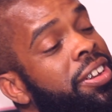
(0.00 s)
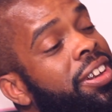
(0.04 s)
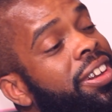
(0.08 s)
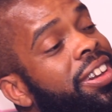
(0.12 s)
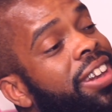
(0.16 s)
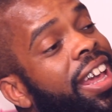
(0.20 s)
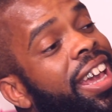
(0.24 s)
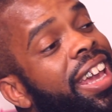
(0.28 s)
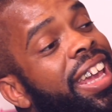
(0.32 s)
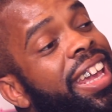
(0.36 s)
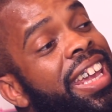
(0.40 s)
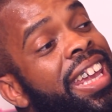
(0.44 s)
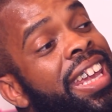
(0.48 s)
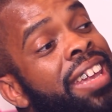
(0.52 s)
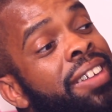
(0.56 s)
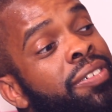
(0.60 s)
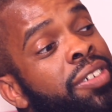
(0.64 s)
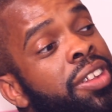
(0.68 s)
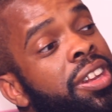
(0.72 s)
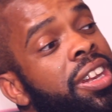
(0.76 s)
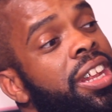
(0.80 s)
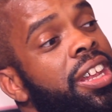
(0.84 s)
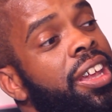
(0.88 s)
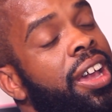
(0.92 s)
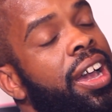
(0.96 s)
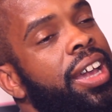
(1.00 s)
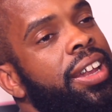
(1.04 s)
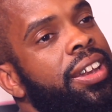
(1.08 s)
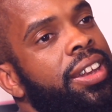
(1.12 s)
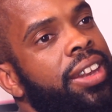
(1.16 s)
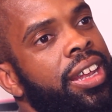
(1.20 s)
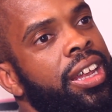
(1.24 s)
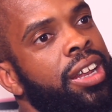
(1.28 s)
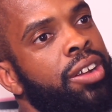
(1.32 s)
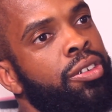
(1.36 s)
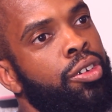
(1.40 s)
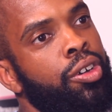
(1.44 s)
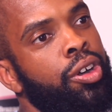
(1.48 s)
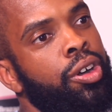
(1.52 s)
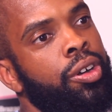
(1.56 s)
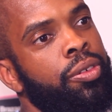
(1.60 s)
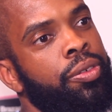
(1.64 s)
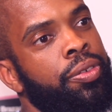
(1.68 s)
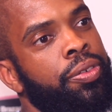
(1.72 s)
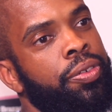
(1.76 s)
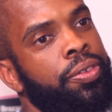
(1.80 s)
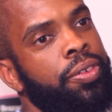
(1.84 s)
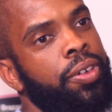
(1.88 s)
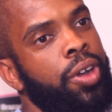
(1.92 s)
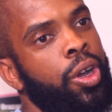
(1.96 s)
like even the idea
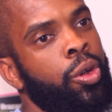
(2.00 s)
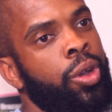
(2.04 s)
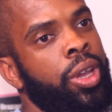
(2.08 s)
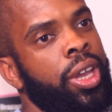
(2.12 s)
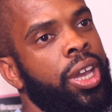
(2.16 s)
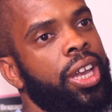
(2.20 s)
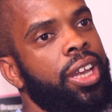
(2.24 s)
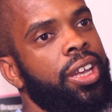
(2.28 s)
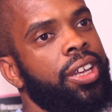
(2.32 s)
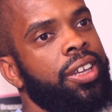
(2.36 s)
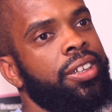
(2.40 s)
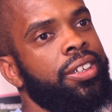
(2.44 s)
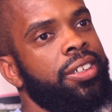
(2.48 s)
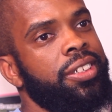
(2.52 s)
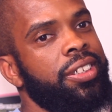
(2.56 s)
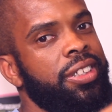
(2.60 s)
of, okay,